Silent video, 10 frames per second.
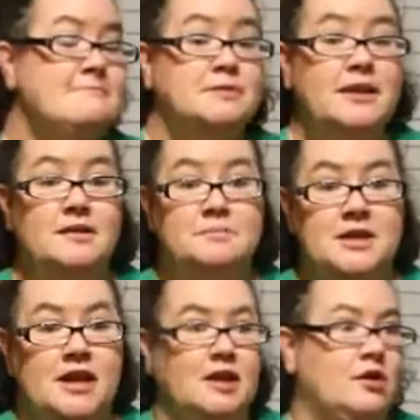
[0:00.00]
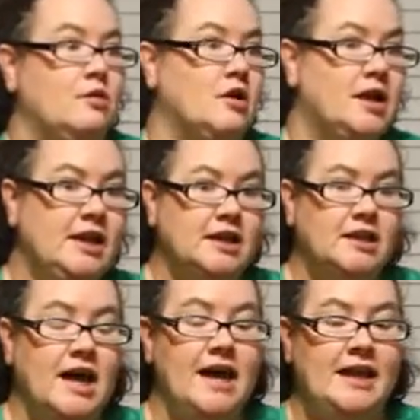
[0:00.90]
play the piano or hit a
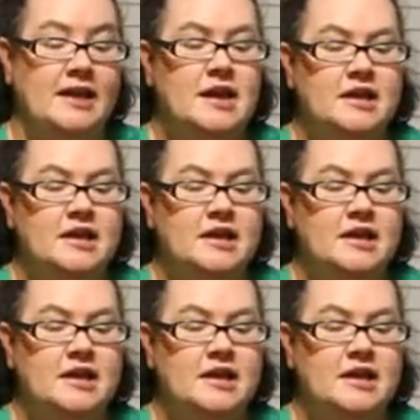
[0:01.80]
light,